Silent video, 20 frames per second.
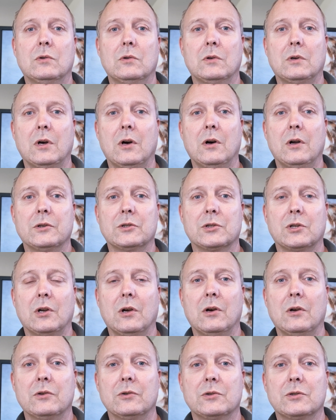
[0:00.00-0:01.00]
card
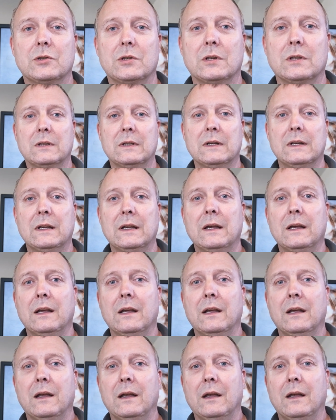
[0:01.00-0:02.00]
slots
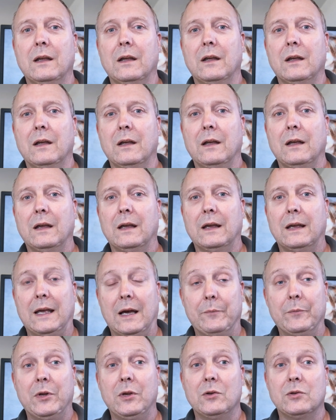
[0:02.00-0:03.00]

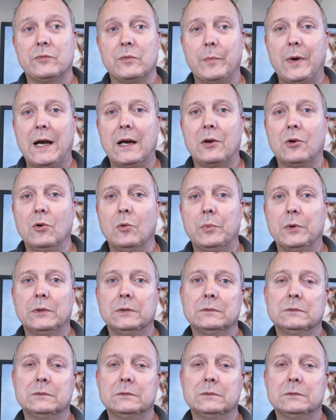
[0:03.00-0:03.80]
can be used for backup